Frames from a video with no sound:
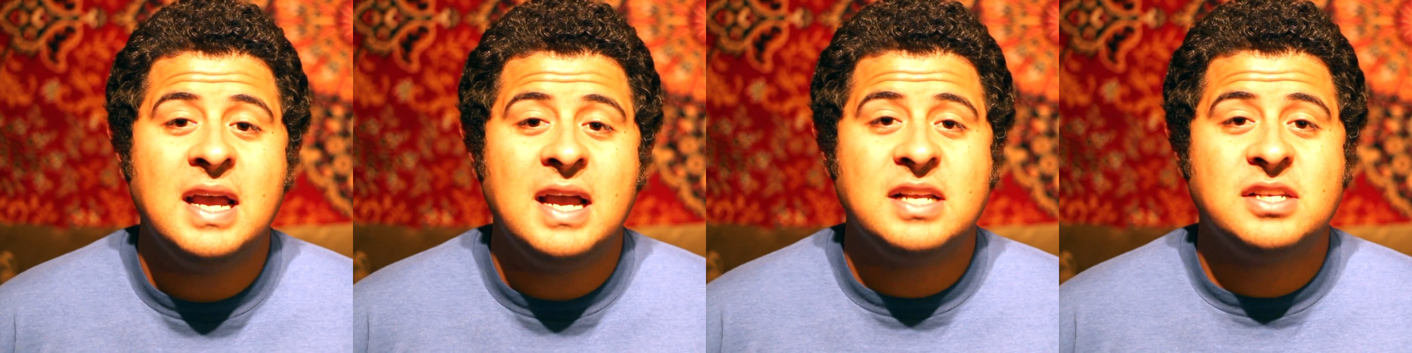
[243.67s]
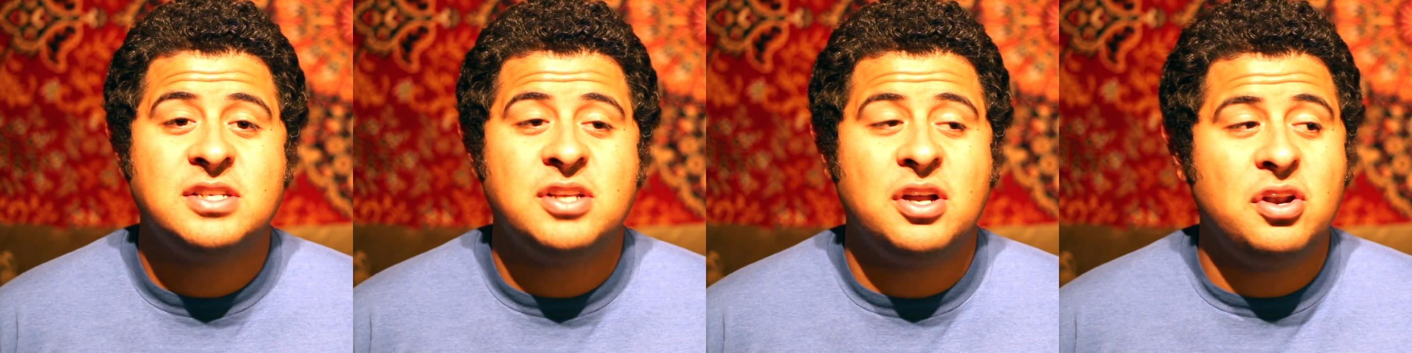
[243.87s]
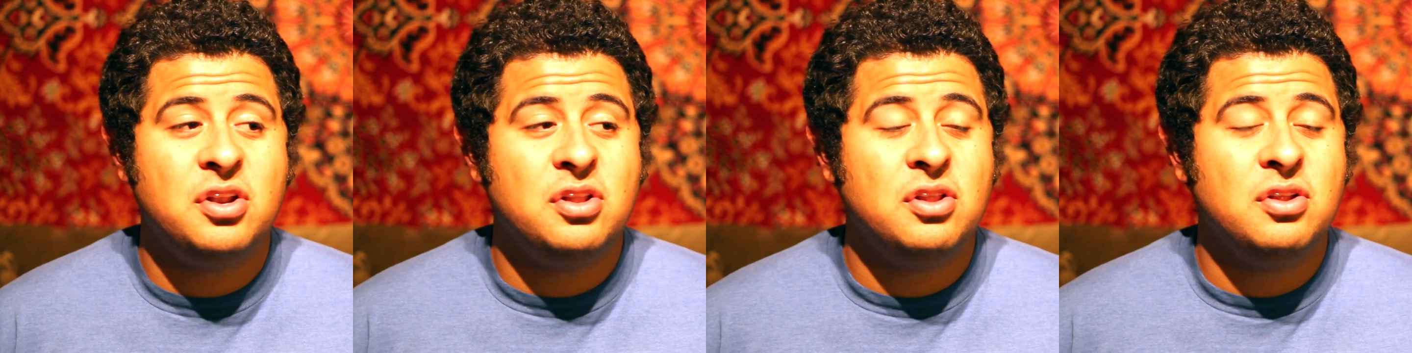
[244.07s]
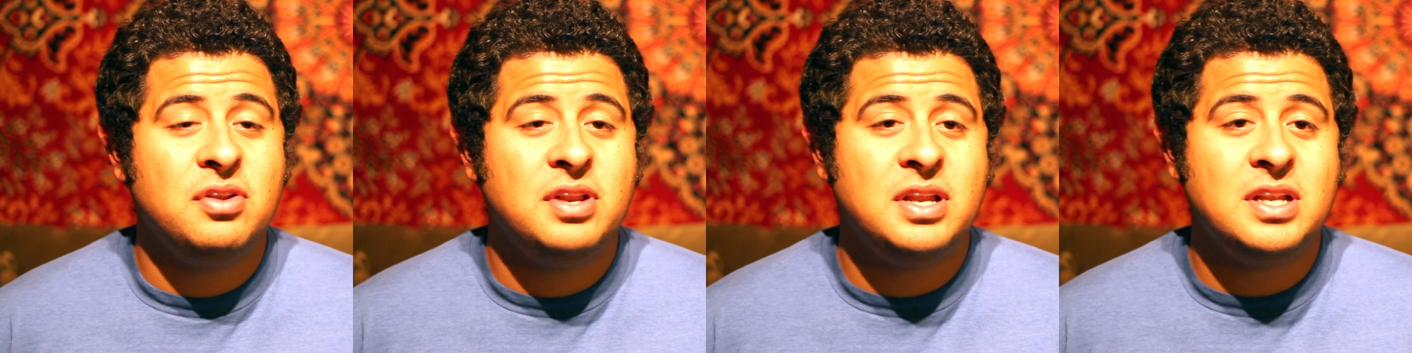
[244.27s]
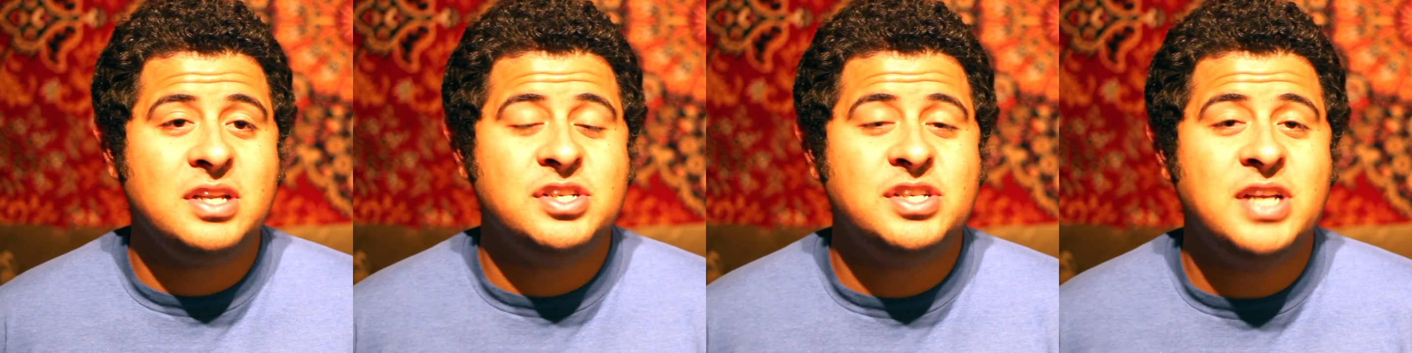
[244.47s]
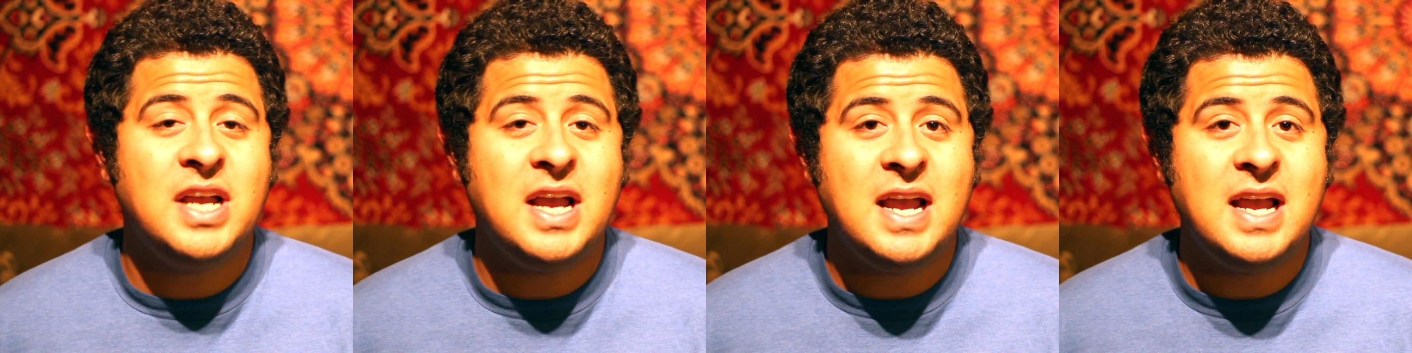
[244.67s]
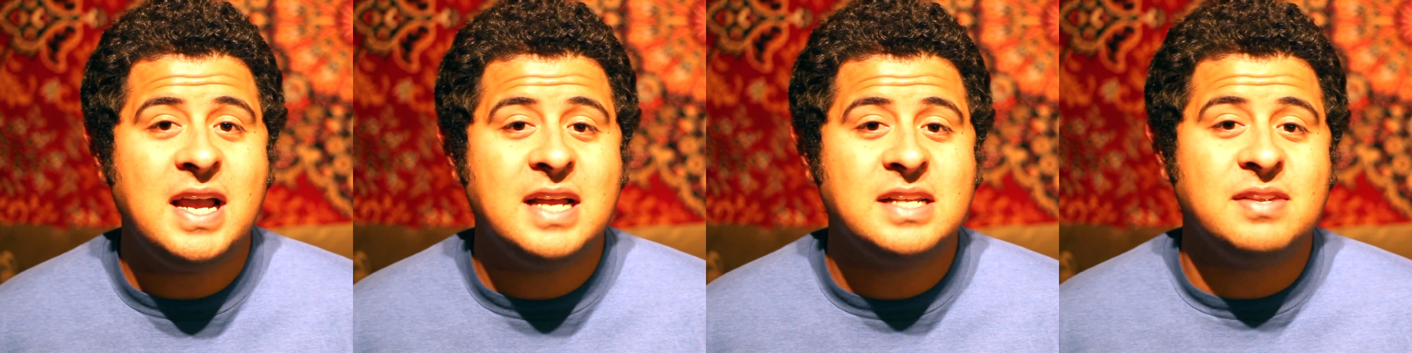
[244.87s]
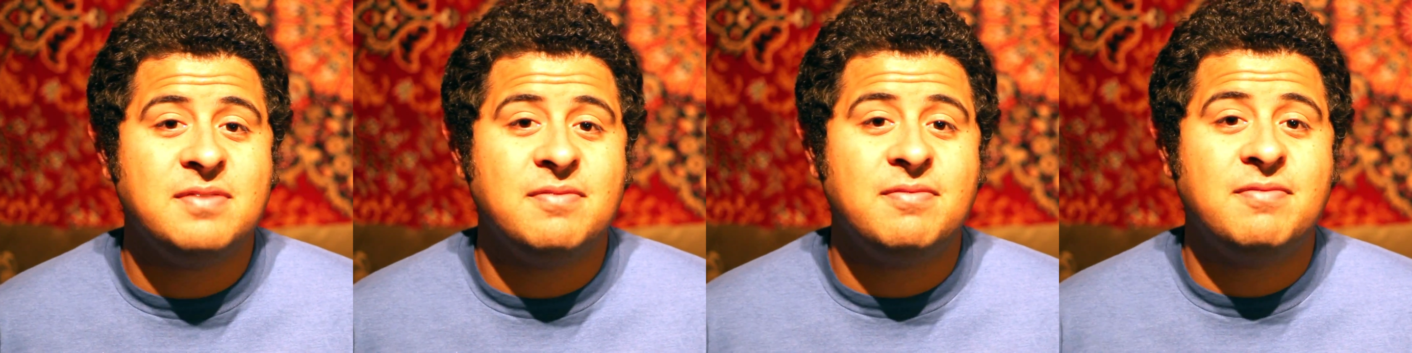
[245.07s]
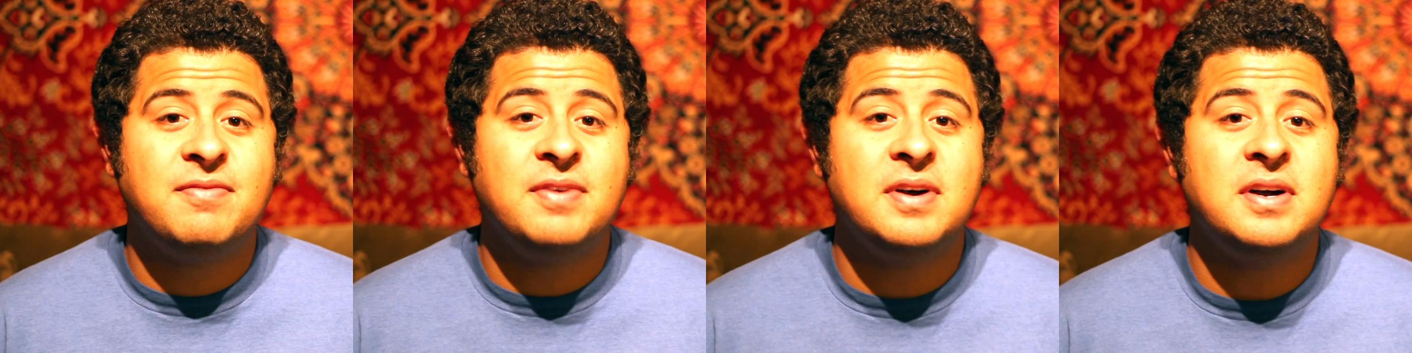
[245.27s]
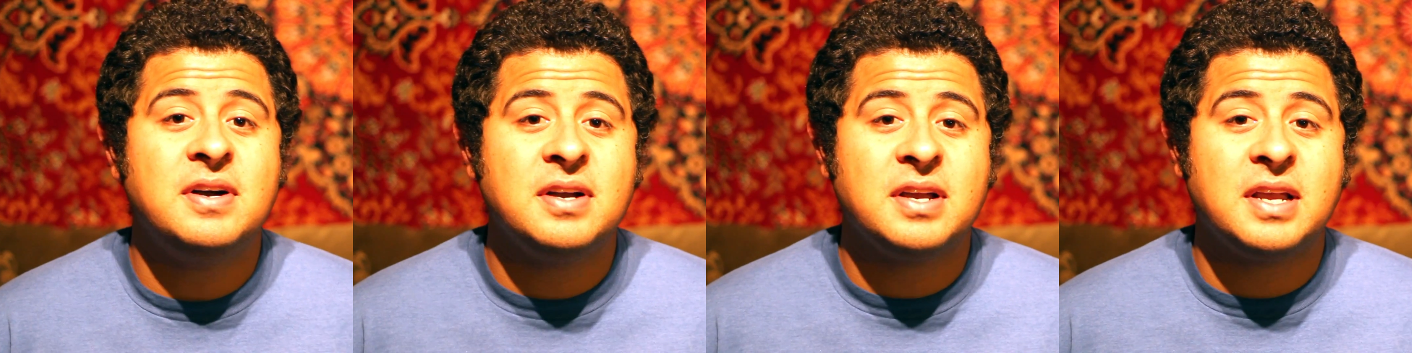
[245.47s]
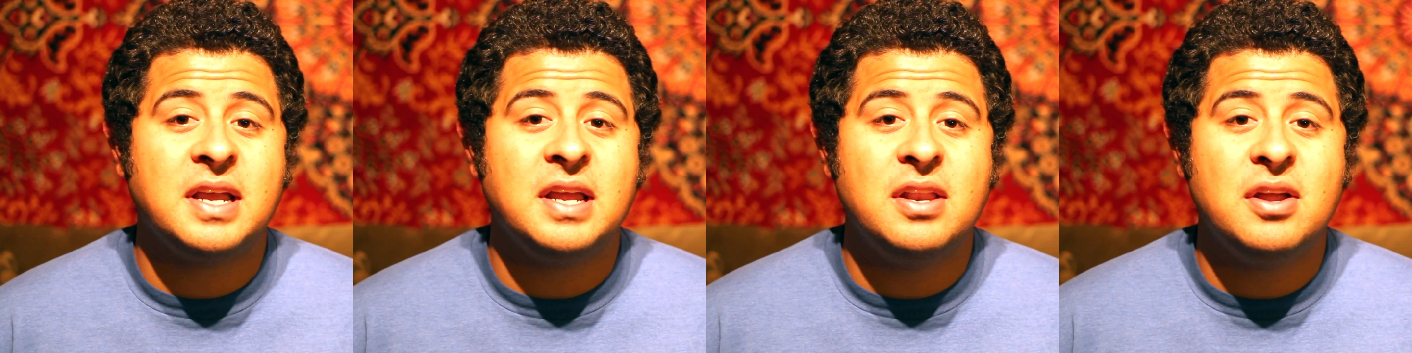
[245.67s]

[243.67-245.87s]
and started learning jazz and funk